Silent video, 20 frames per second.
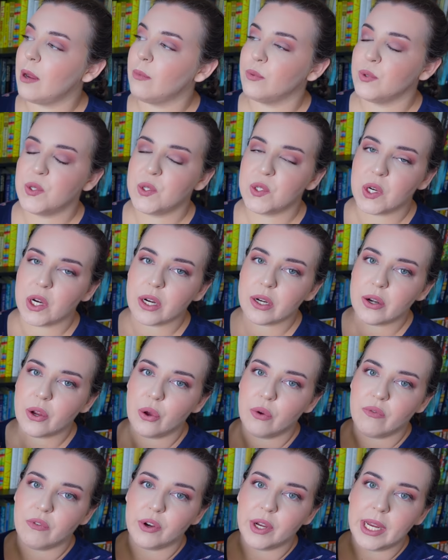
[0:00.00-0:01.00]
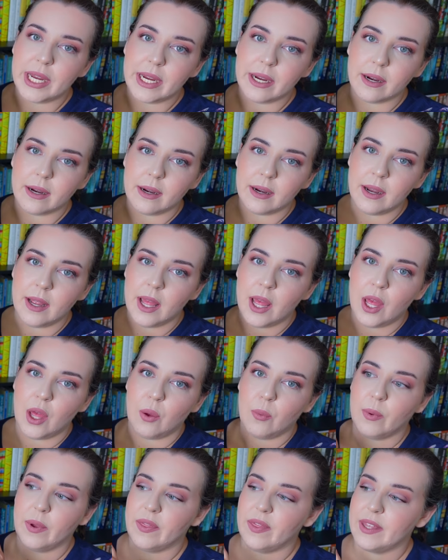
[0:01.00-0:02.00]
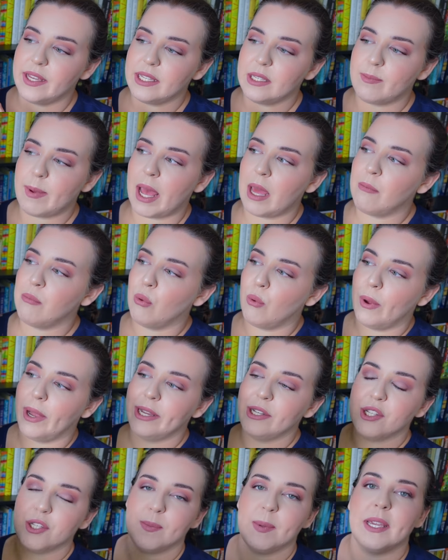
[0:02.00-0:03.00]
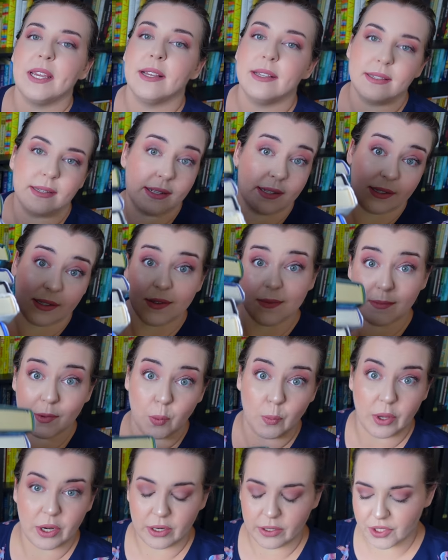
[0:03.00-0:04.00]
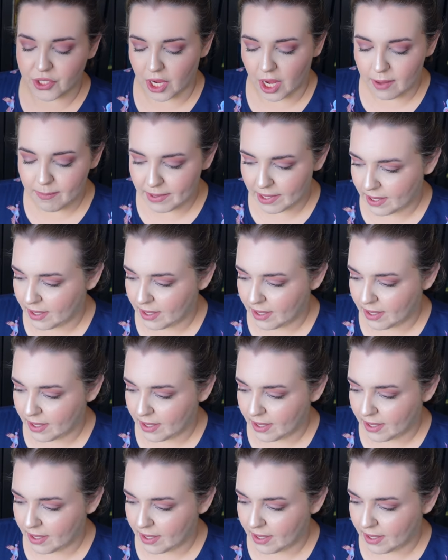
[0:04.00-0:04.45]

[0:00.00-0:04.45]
I will start over here with this bad boy just because it's the one on top.